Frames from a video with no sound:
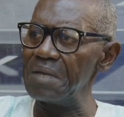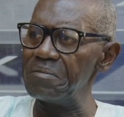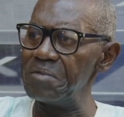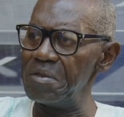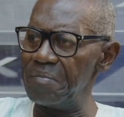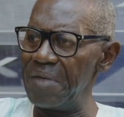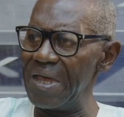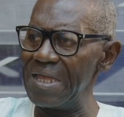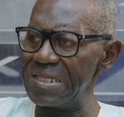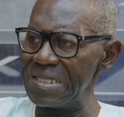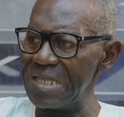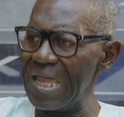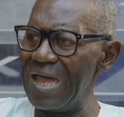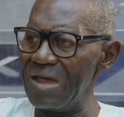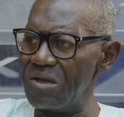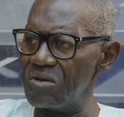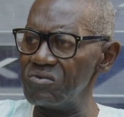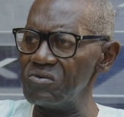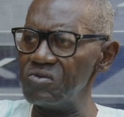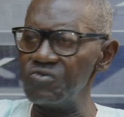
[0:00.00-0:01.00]
I mean, by
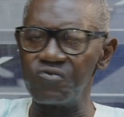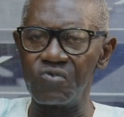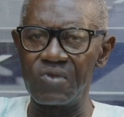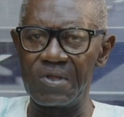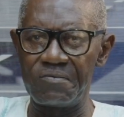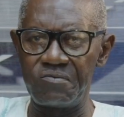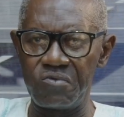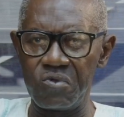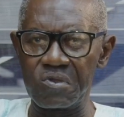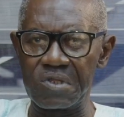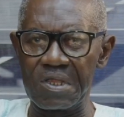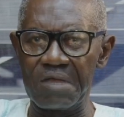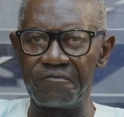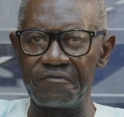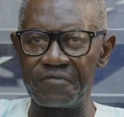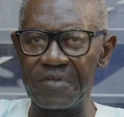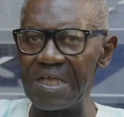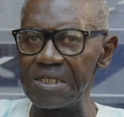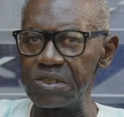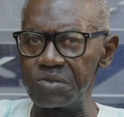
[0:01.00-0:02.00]
now, you should have looked at
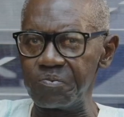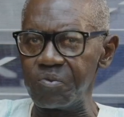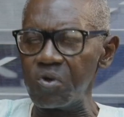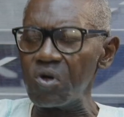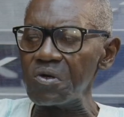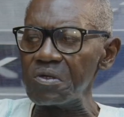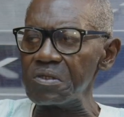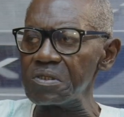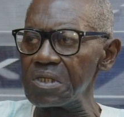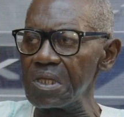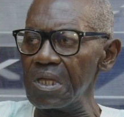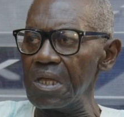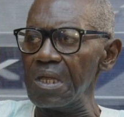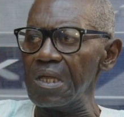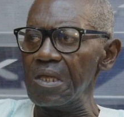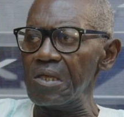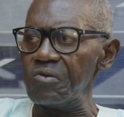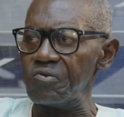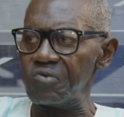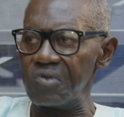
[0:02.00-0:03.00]
flashpoints.
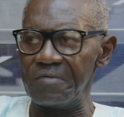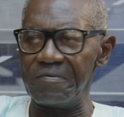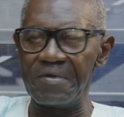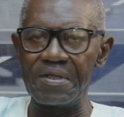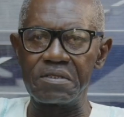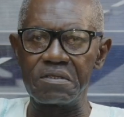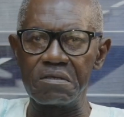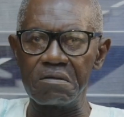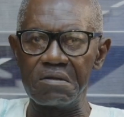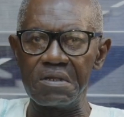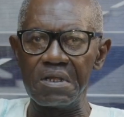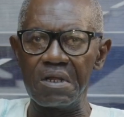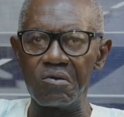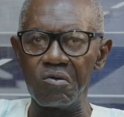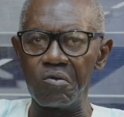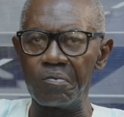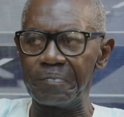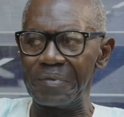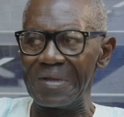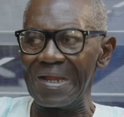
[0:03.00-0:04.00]
You should have had
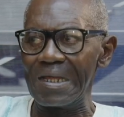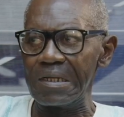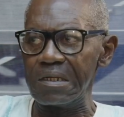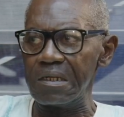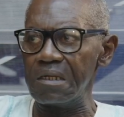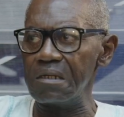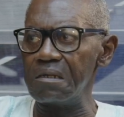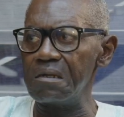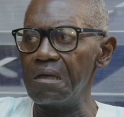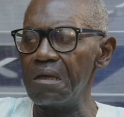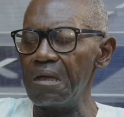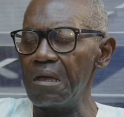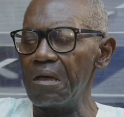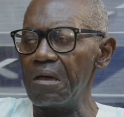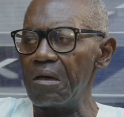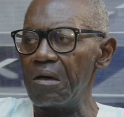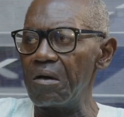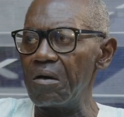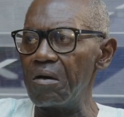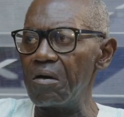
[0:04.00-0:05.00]
scenario planning
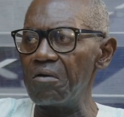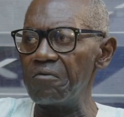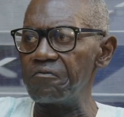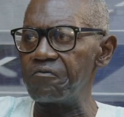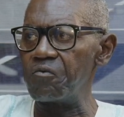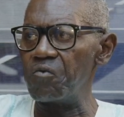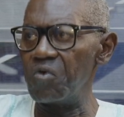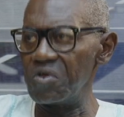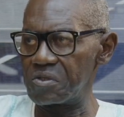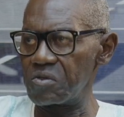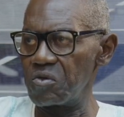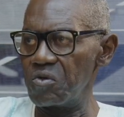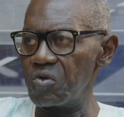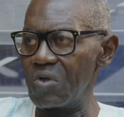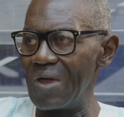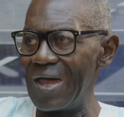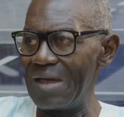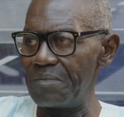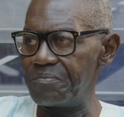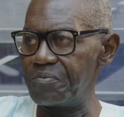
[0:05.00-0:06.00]
of what's going
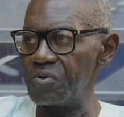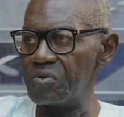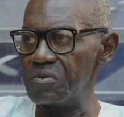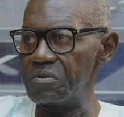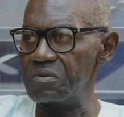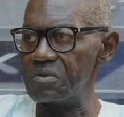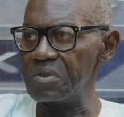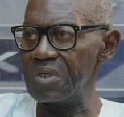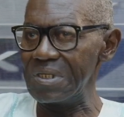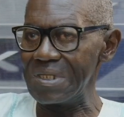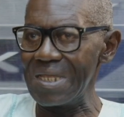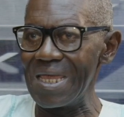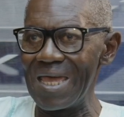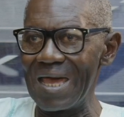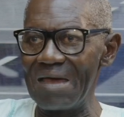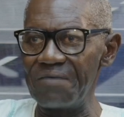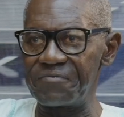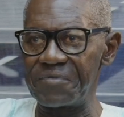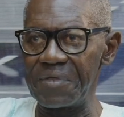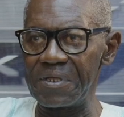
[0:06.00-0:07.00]
to happen the day
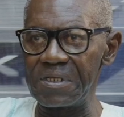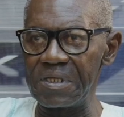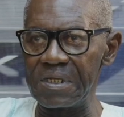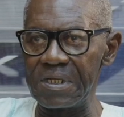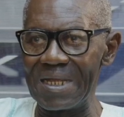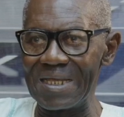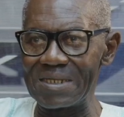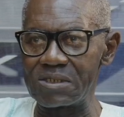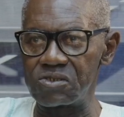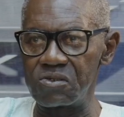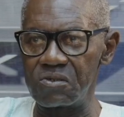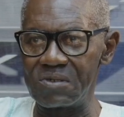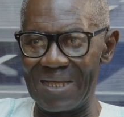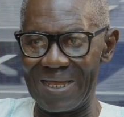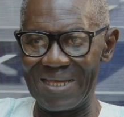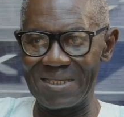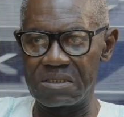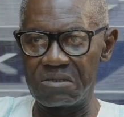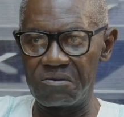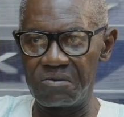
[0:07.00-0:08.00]
after the election,
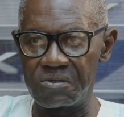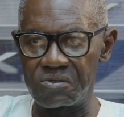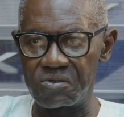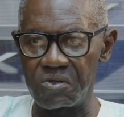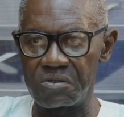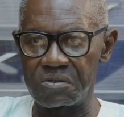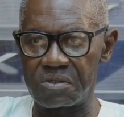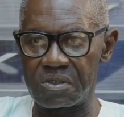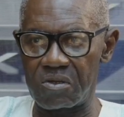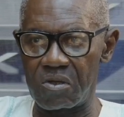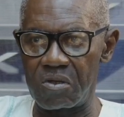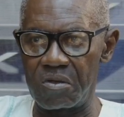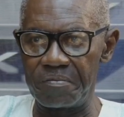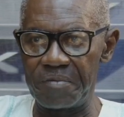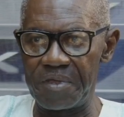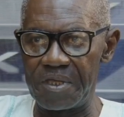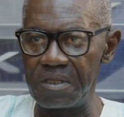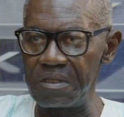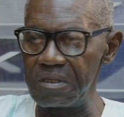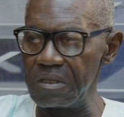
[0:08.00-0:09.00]
as the results come
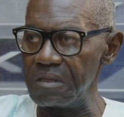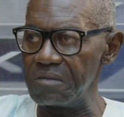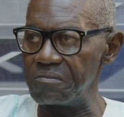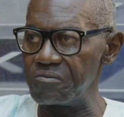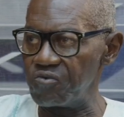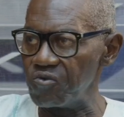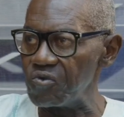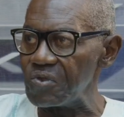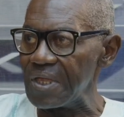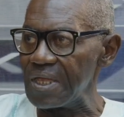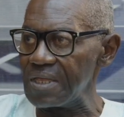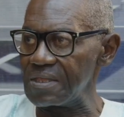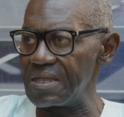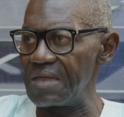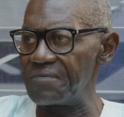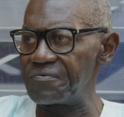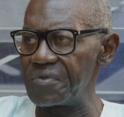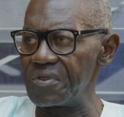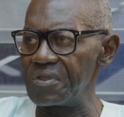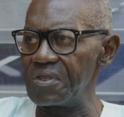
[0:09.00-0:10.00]
in, 2 days
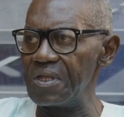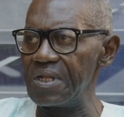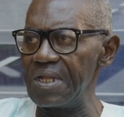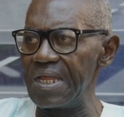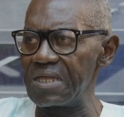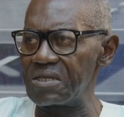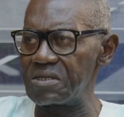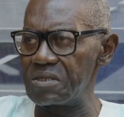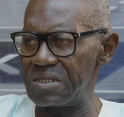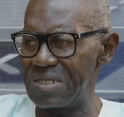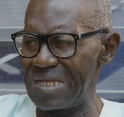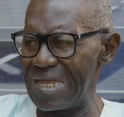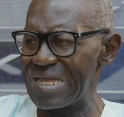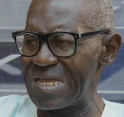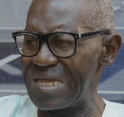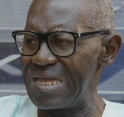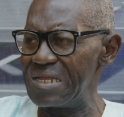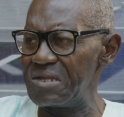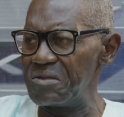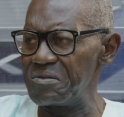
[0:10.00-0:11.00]
after the election, that
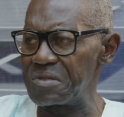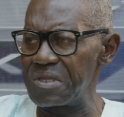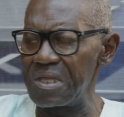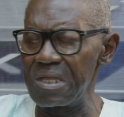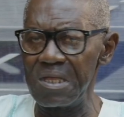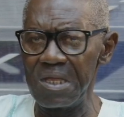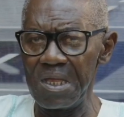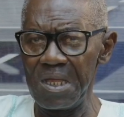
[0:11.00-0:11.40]
kind of thing.